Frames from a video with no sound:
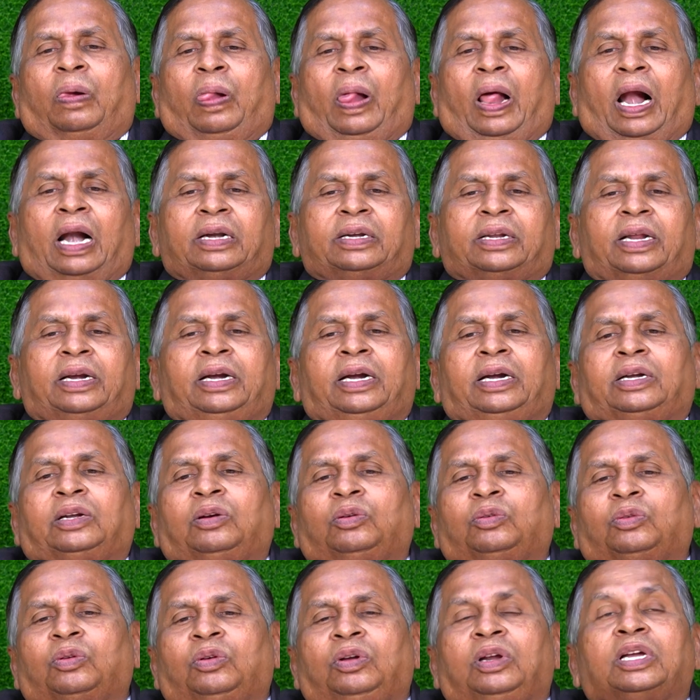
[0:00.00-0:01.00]

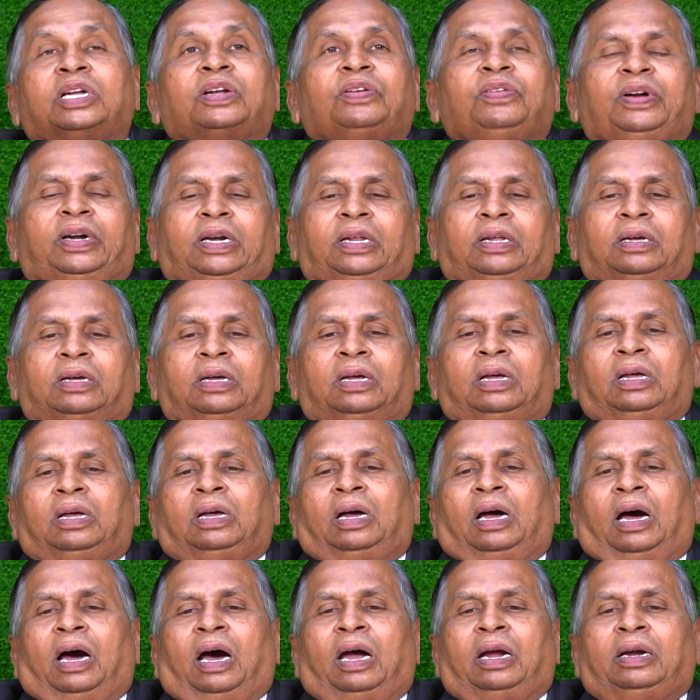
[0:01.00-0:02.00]
alternative to liquid
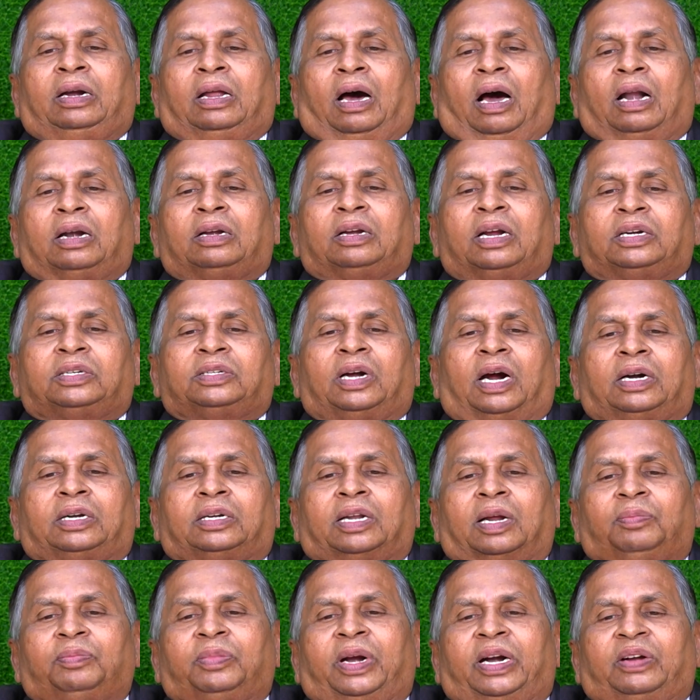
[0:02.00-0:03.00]
and ultra short
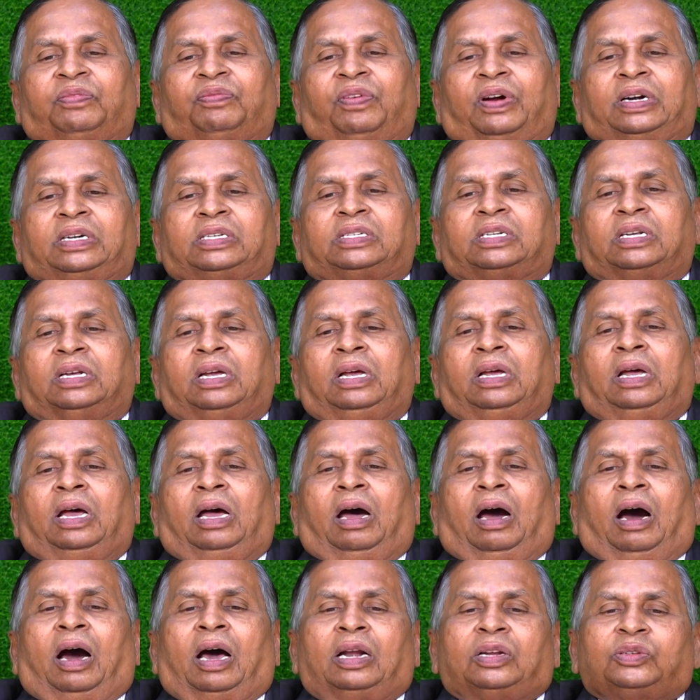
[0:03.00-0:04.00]
term debt funds
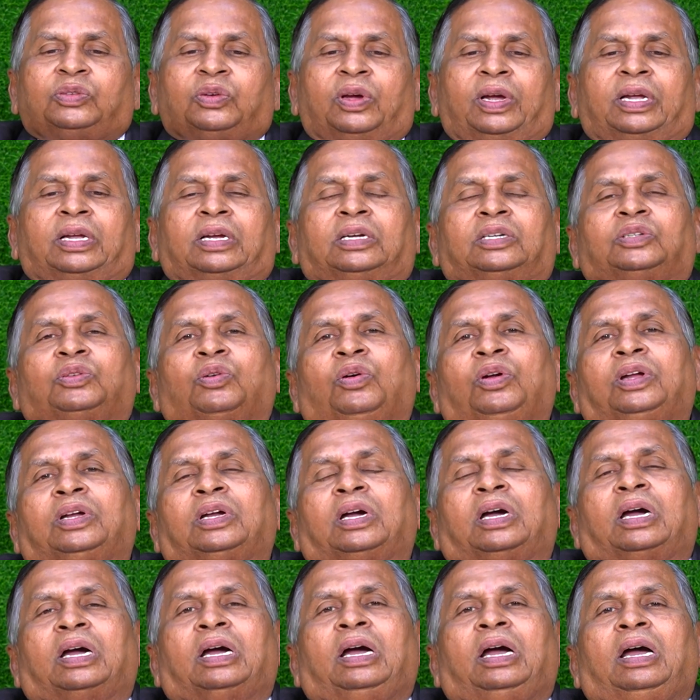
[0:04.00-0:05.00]
also
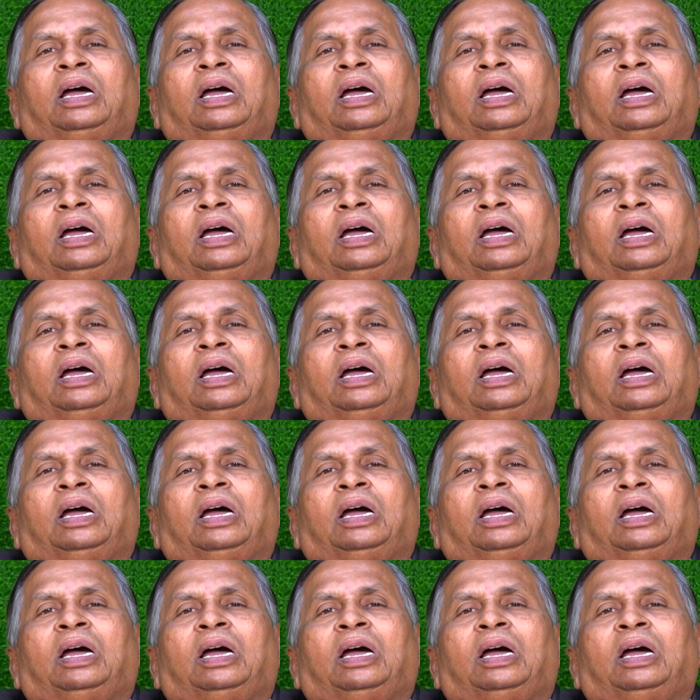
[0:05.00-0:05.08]
showing